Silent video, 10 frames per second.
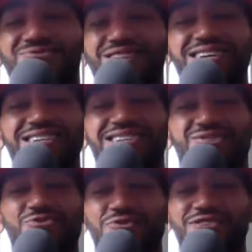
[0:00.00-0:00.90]
really as
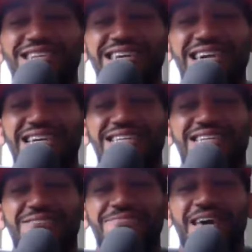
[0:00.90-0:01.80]
truthful as it
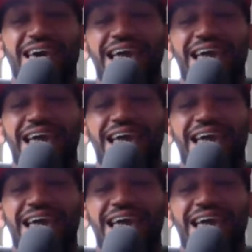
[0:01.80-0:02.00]
gets. And